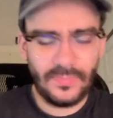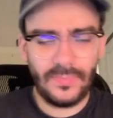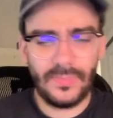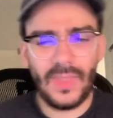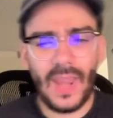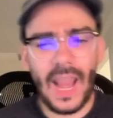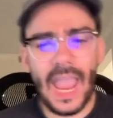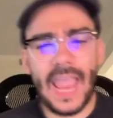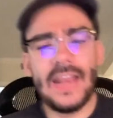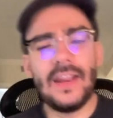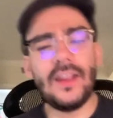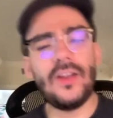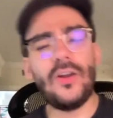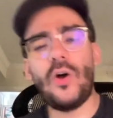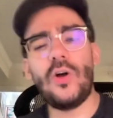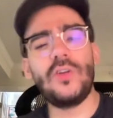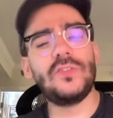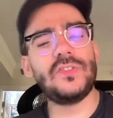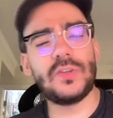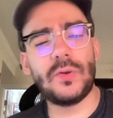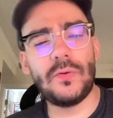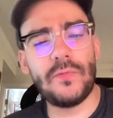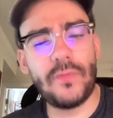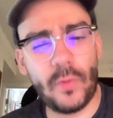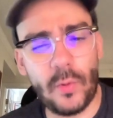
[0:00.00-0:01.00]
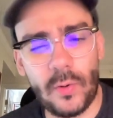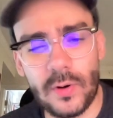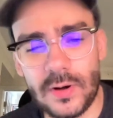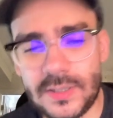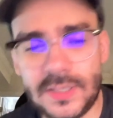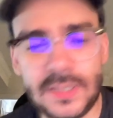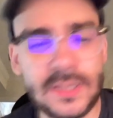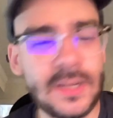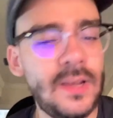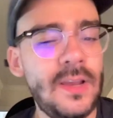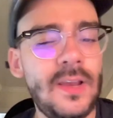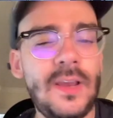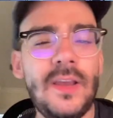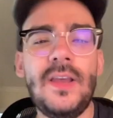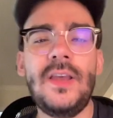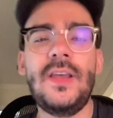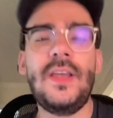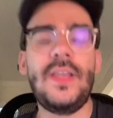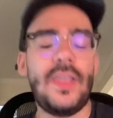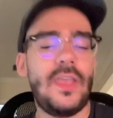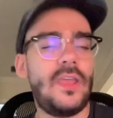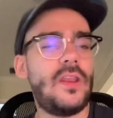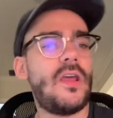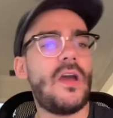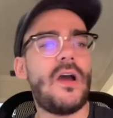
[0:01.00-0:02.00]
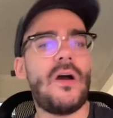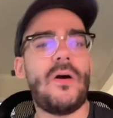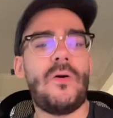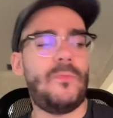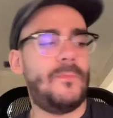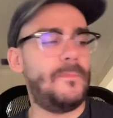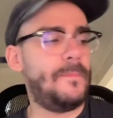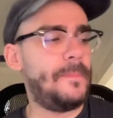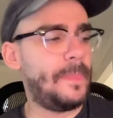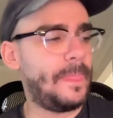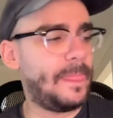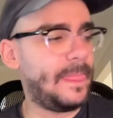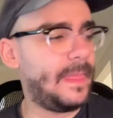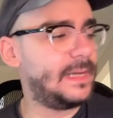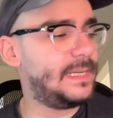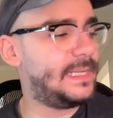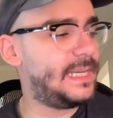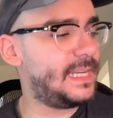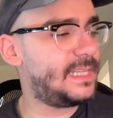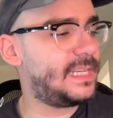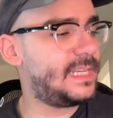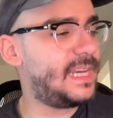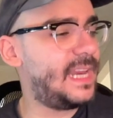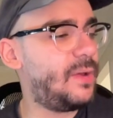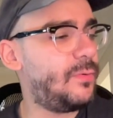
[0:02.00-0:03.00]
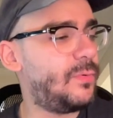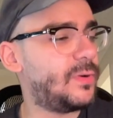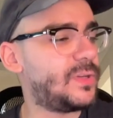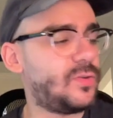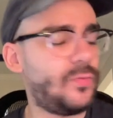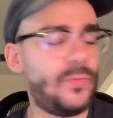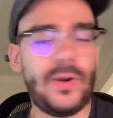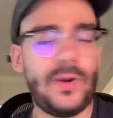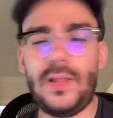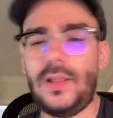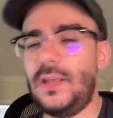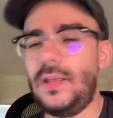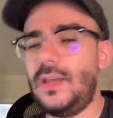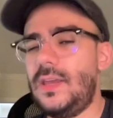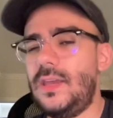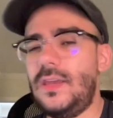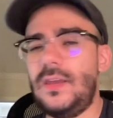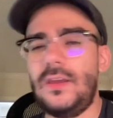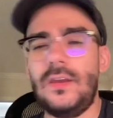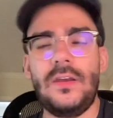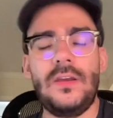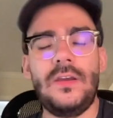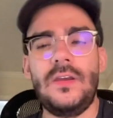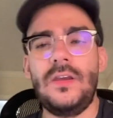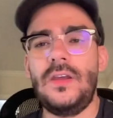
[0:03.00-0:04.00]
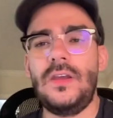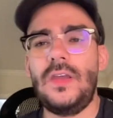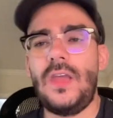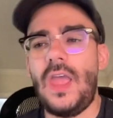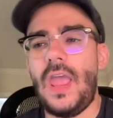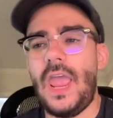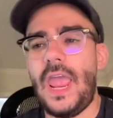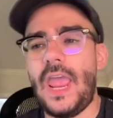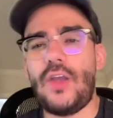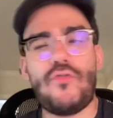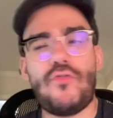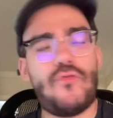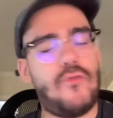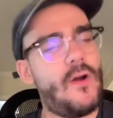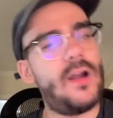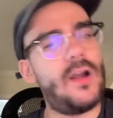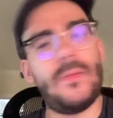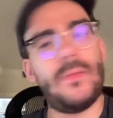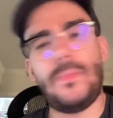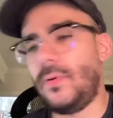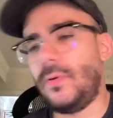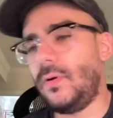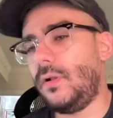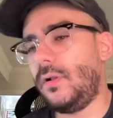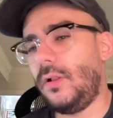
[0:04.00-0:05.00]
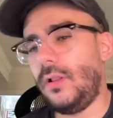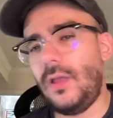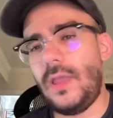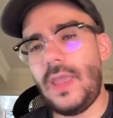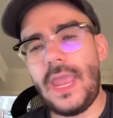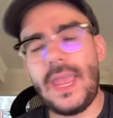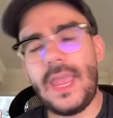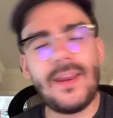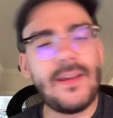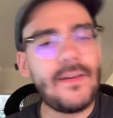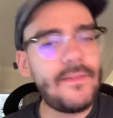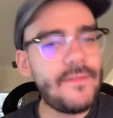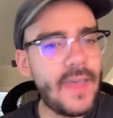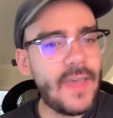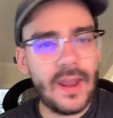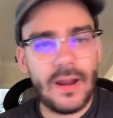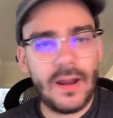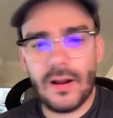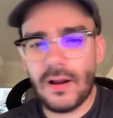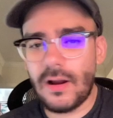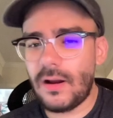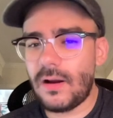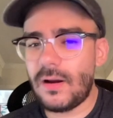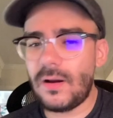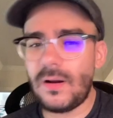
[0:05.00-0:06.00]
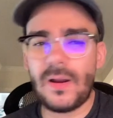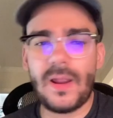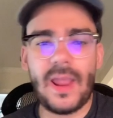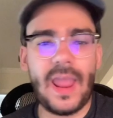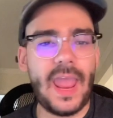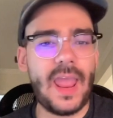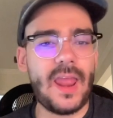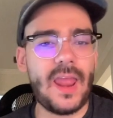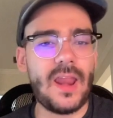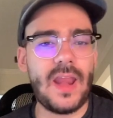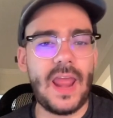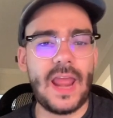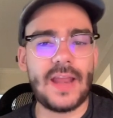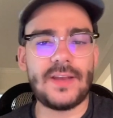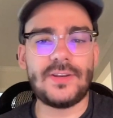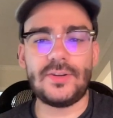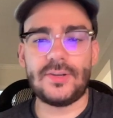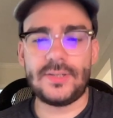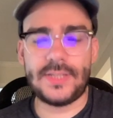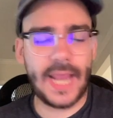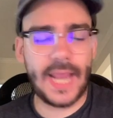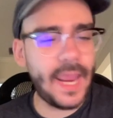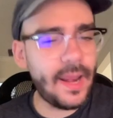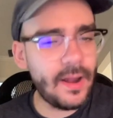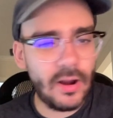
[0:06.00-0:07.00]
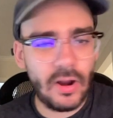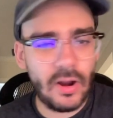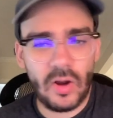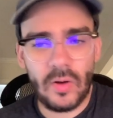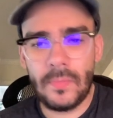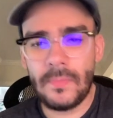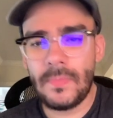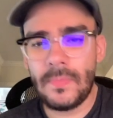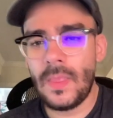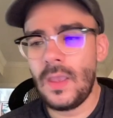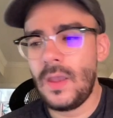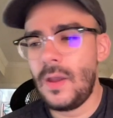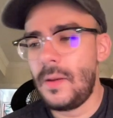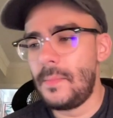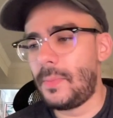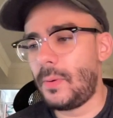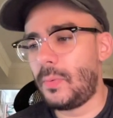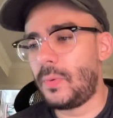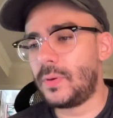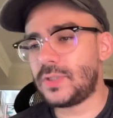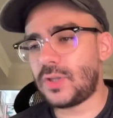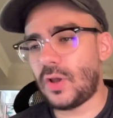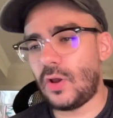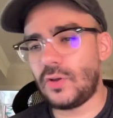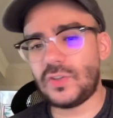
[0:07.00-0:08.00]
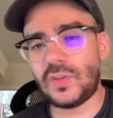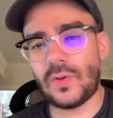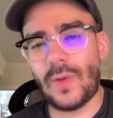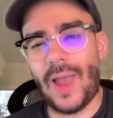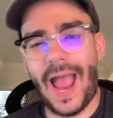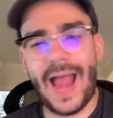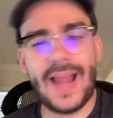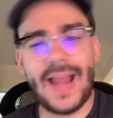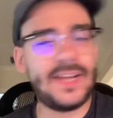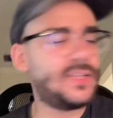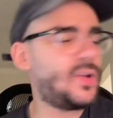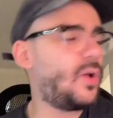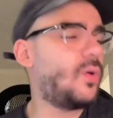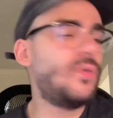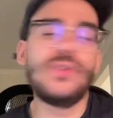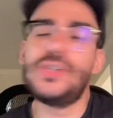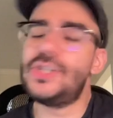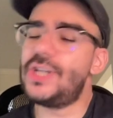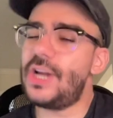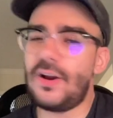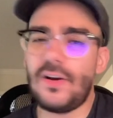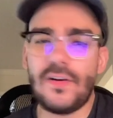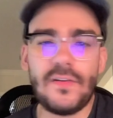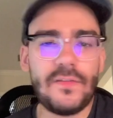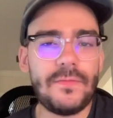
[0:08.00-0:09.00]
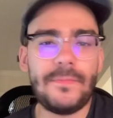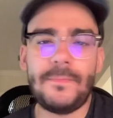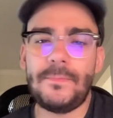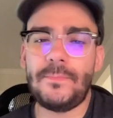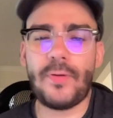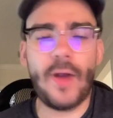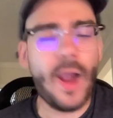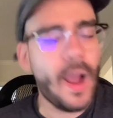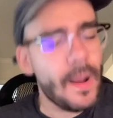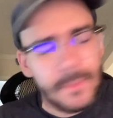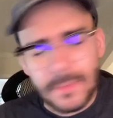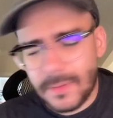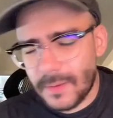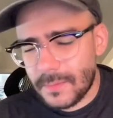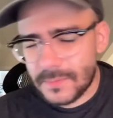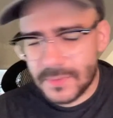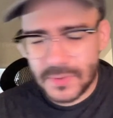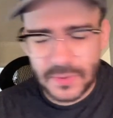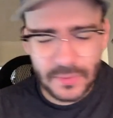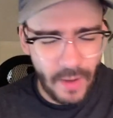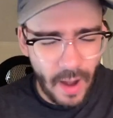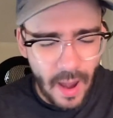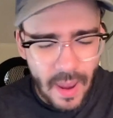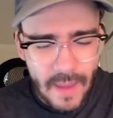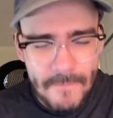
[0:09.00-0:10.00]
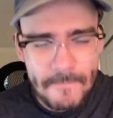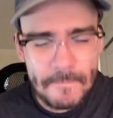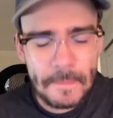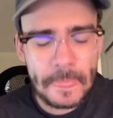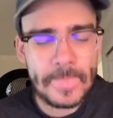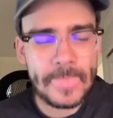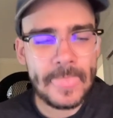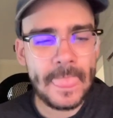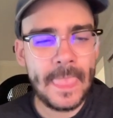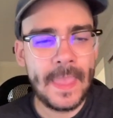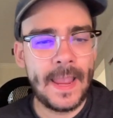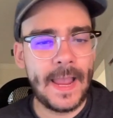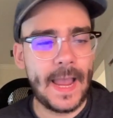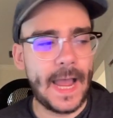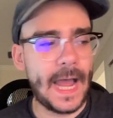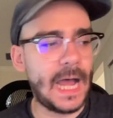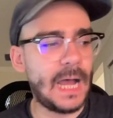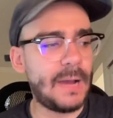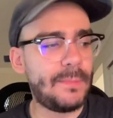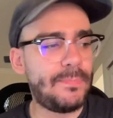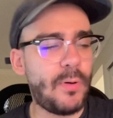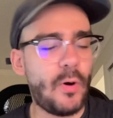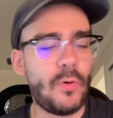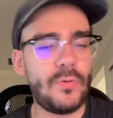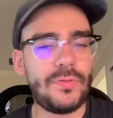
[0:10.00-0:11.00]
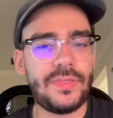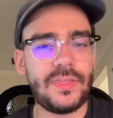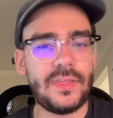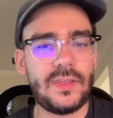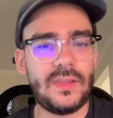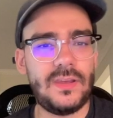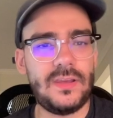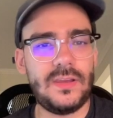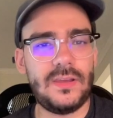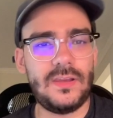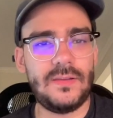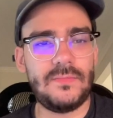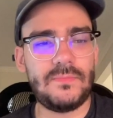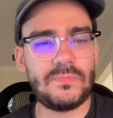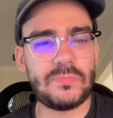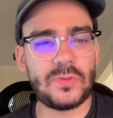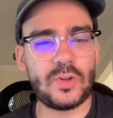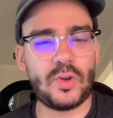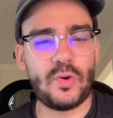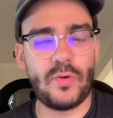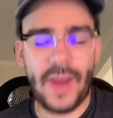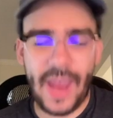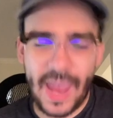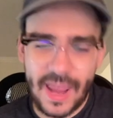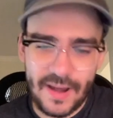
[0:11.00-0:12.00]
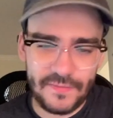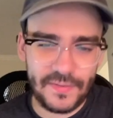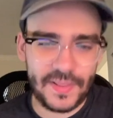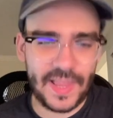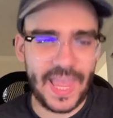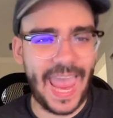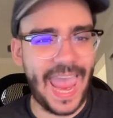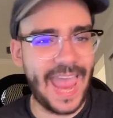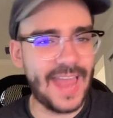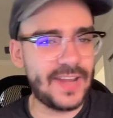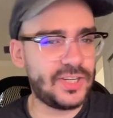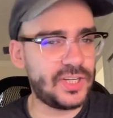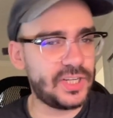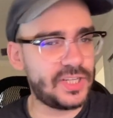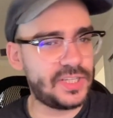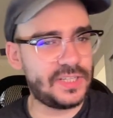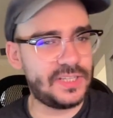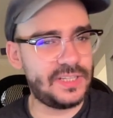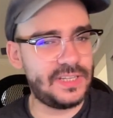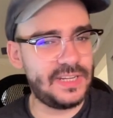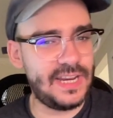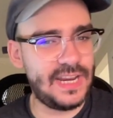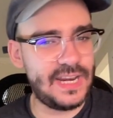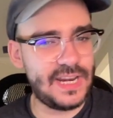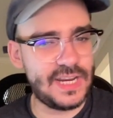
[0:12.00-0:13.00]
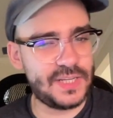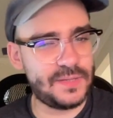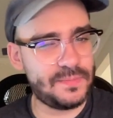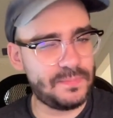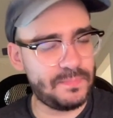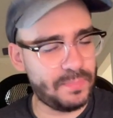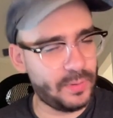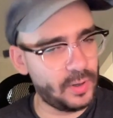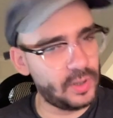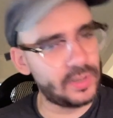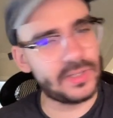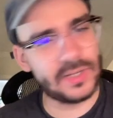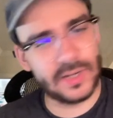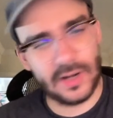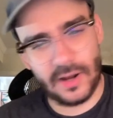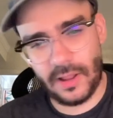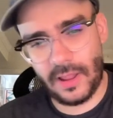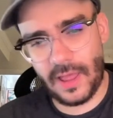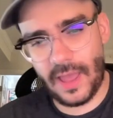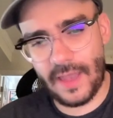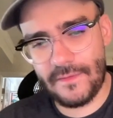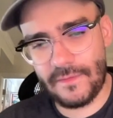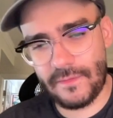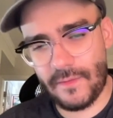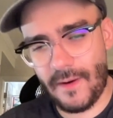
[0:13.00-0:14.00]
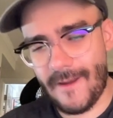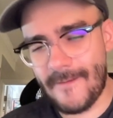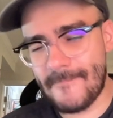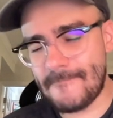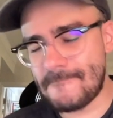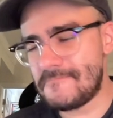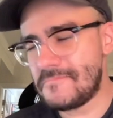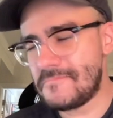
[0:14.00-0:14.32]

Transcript: And it also, of course, Disney was a really incredible innovator and entertainer, but was also had his own share of problems, right? Both creatively and just in his personal life, right?